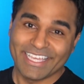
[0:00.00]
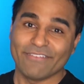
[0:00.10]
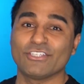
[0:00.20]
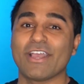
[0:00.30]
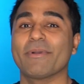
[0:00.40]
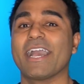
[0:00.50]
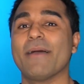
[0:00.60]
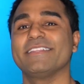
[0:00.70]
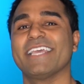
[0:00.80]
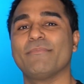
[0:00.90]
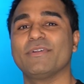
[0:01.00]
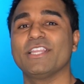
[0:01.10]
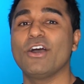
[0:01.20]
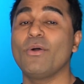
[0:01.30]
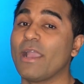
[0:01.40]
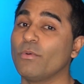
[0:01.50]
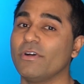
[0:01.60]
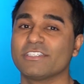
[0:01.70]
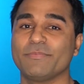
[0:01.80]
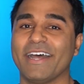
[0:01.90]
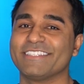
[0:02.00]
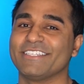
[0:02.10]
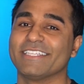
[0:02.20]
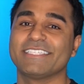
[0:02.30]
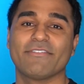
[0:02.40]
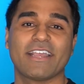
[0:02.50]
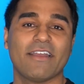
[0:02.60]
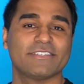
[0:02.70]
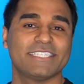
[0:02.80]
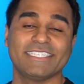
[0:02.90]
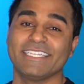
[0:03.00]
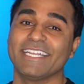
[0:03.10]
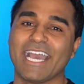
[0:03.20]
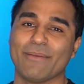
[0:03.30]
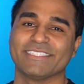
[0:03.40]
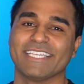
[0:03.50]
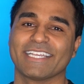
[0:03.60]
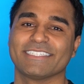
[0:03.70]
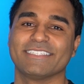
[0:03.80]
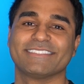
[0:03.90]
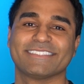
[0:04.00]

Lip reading: If you drop a comment down below, I will respond to you. Let's have a conversation in the comment section.